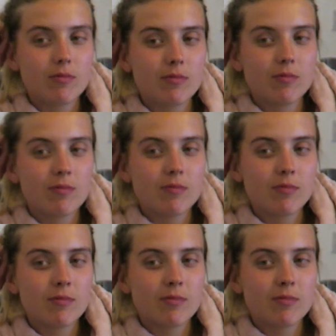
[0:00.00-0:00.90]

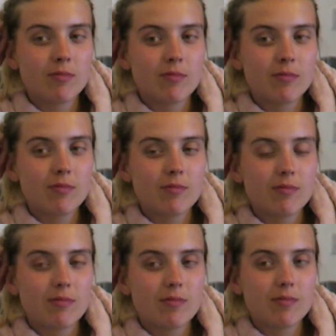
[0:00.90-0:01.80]

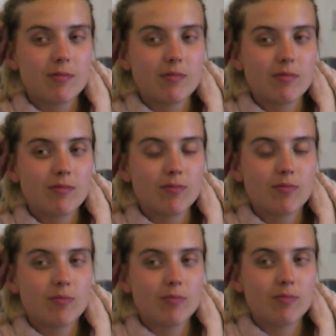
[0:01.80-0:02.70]

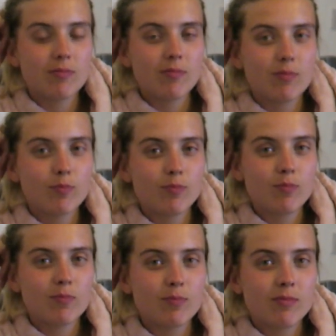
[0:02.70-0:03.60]

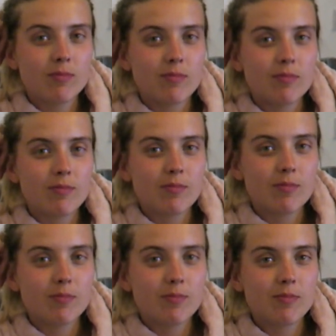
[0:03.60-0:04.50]

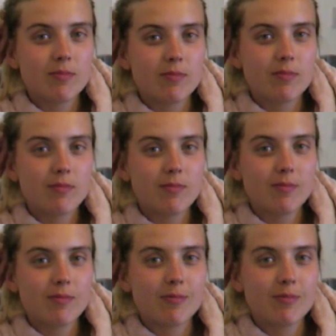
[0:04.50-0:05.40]

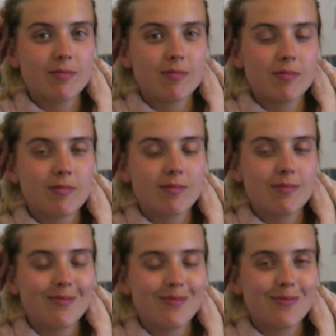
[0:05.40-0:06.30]

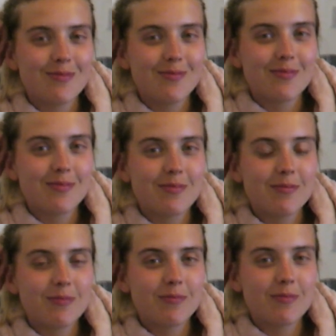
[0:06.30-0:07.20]

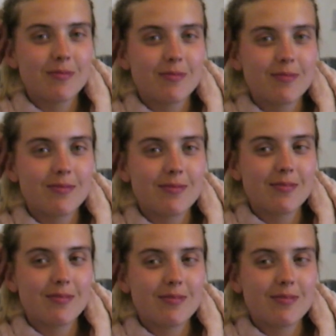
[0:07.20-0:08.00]
No words are spoken by the person on screen.